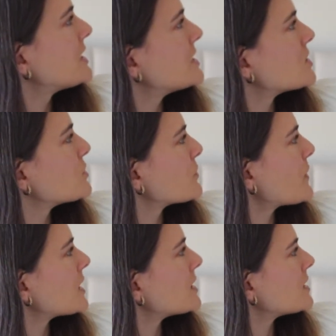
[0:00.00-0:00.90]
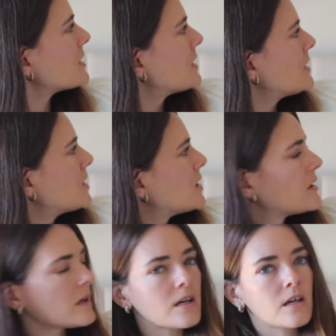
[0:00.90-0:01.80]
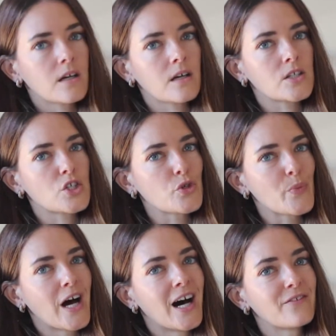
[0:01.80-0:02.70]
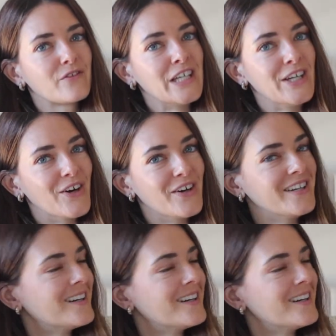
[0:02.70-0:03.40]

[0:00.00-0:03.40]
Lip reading: need to make it a two-part video.